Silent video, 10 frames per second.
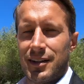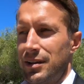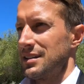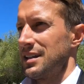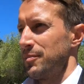
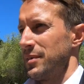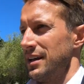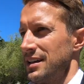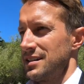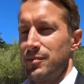Quick stop
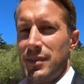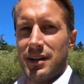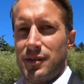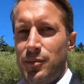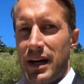in Aston
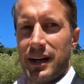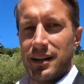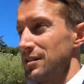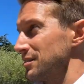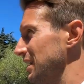Martin back at
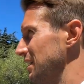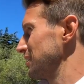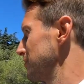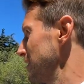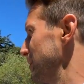our hotel
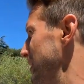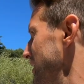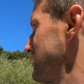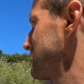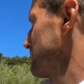to grab
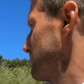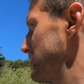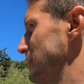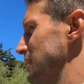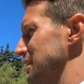Hannah's
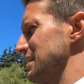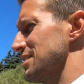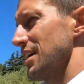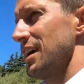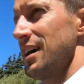computer to
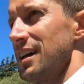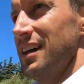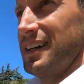DJ.